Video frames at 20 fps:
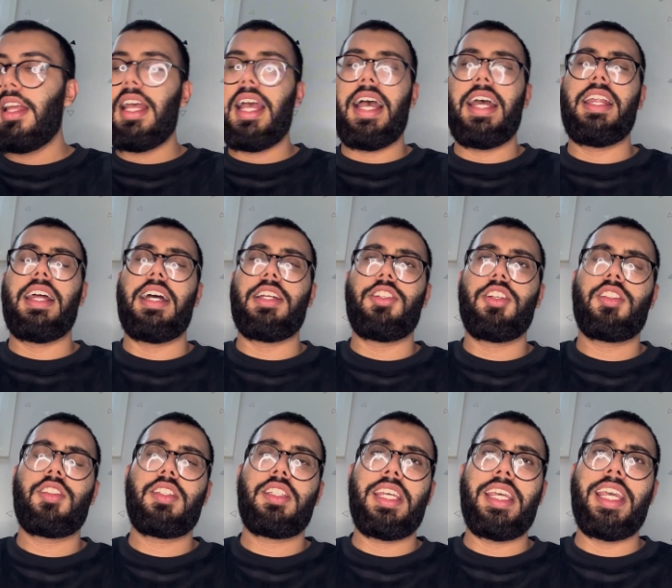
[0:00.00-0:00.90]
And I
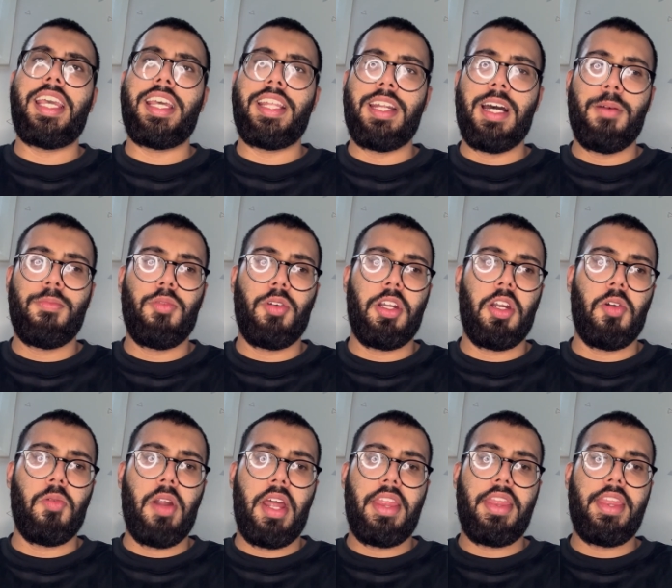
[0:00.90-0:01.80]
just teared up when I
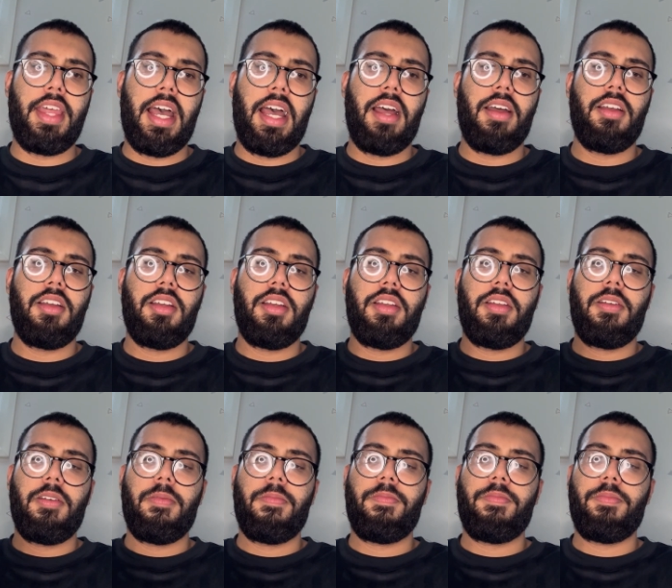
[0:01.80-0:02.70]
read that,
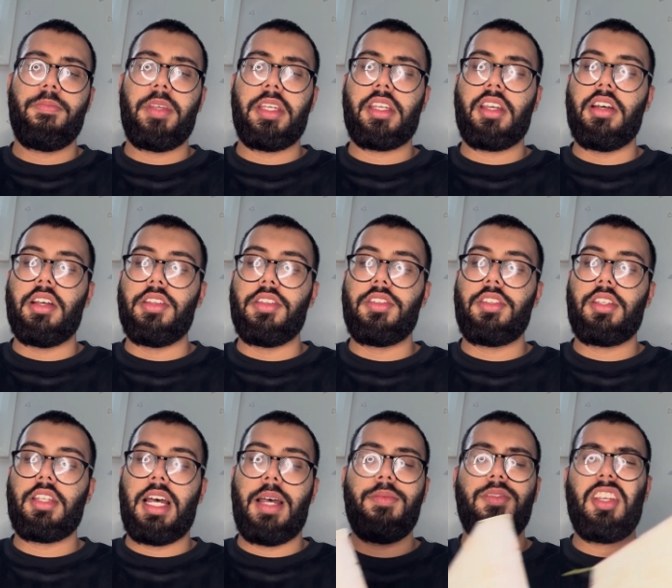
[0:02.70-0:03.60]

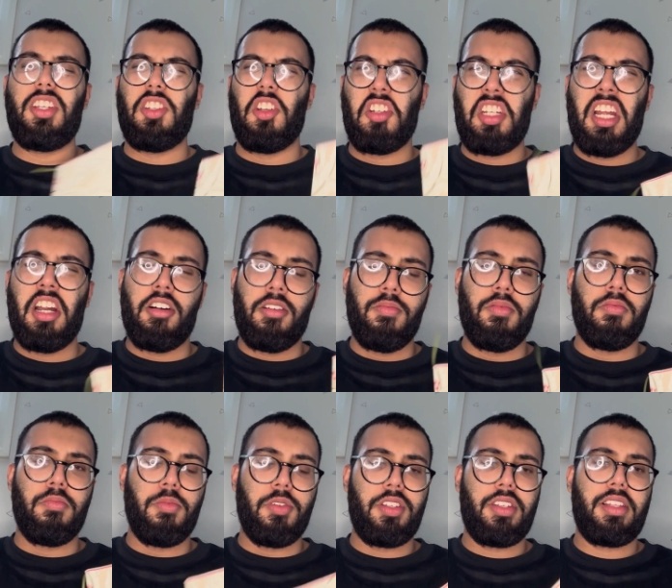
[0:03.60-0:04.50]
because I'm such a terrible
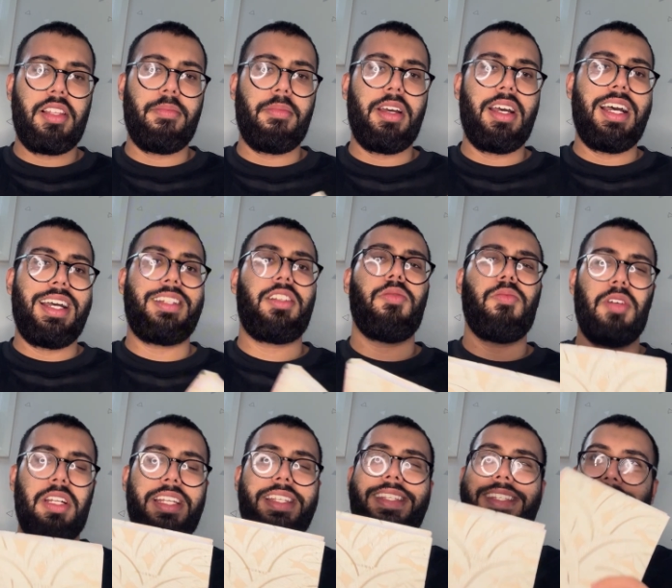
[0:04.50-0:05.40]
Muslim. I don't
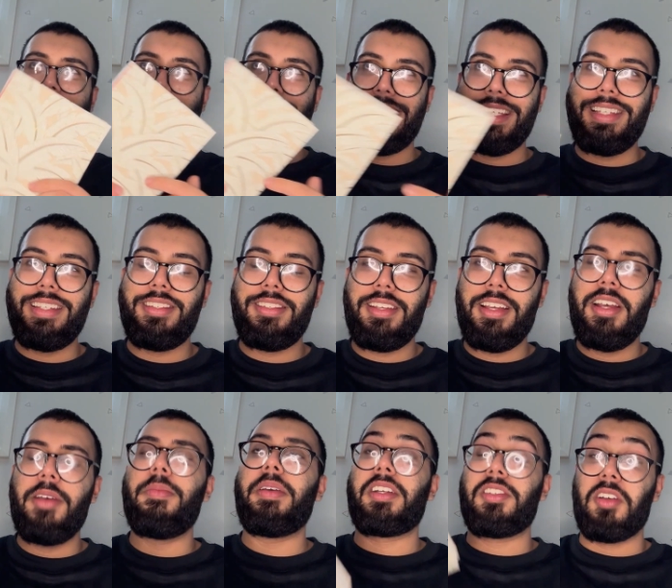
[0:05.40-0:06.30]
want to say this
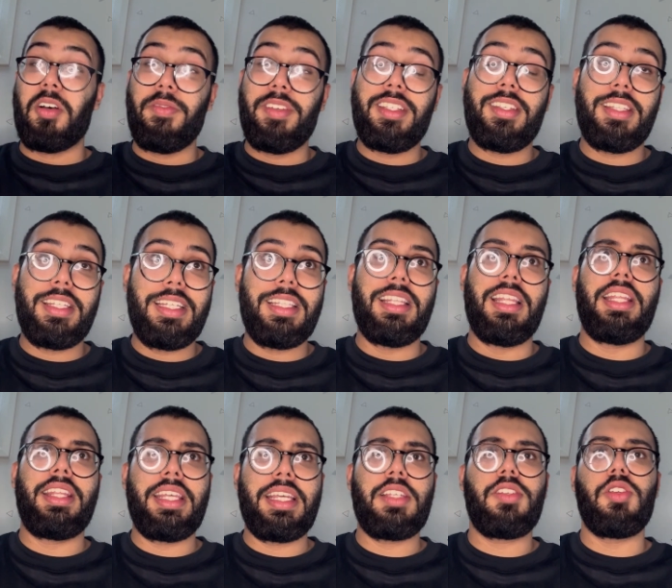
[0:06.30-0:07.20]
because obviously the
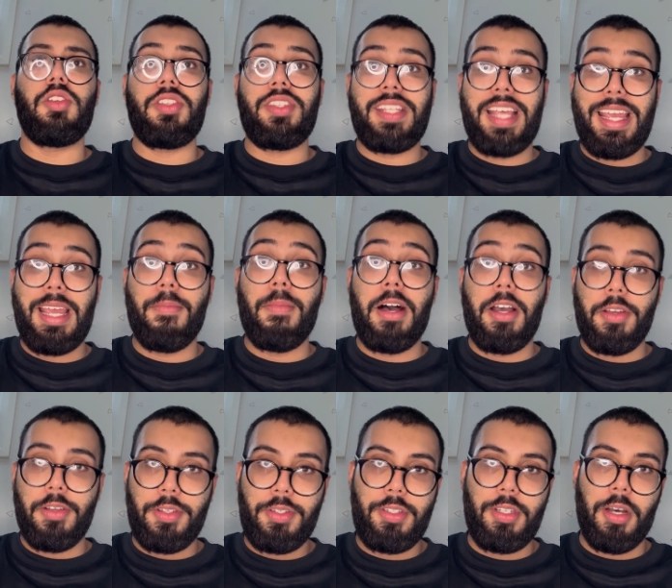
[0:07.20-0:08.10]
things you say about
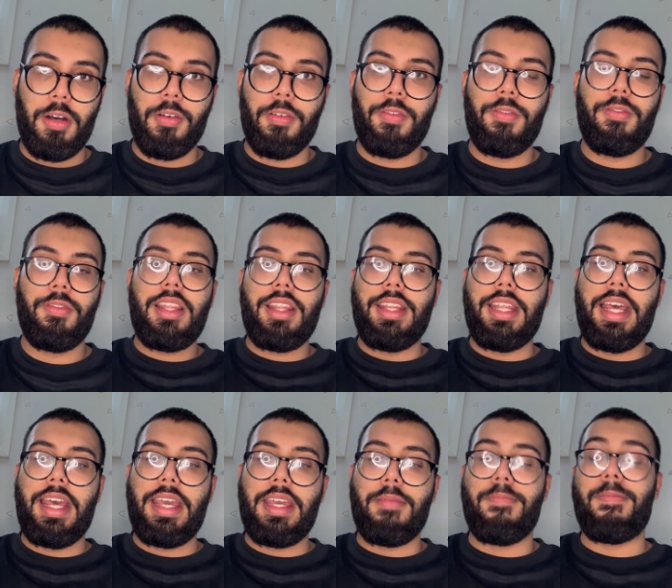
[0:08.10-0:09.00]
yourself, they